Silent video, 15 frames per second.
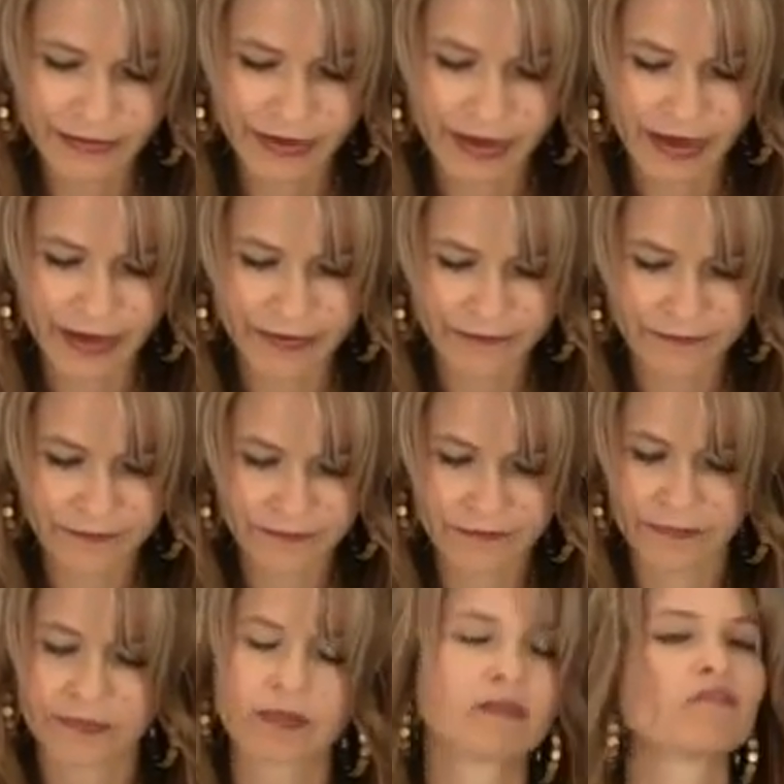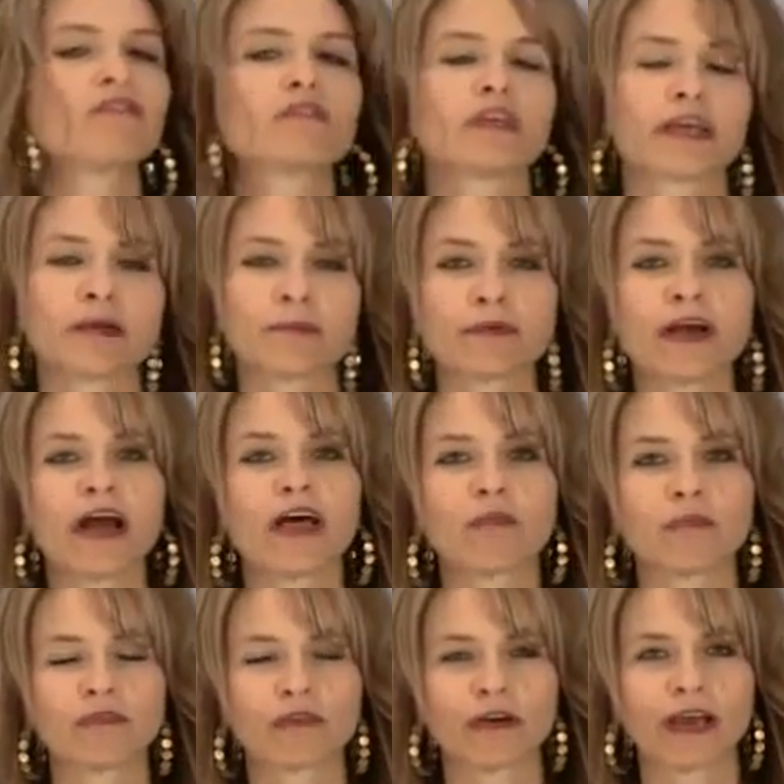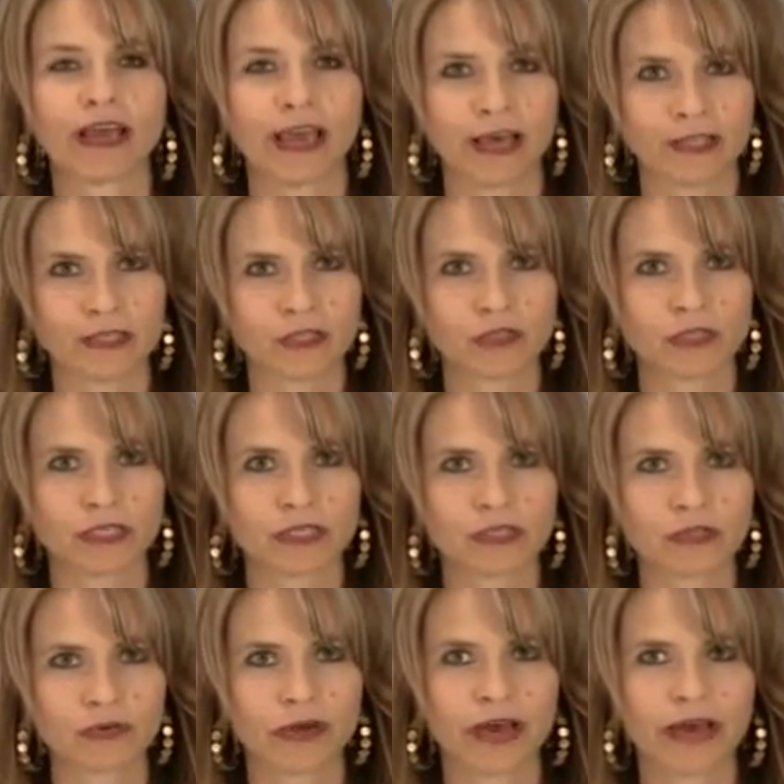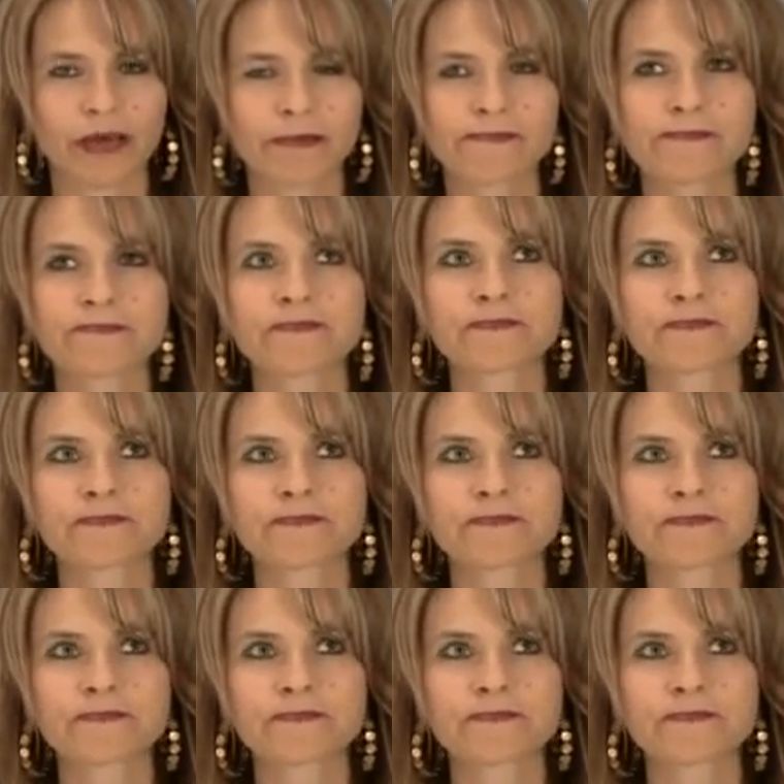okay, so take a breath before I answer this, okay?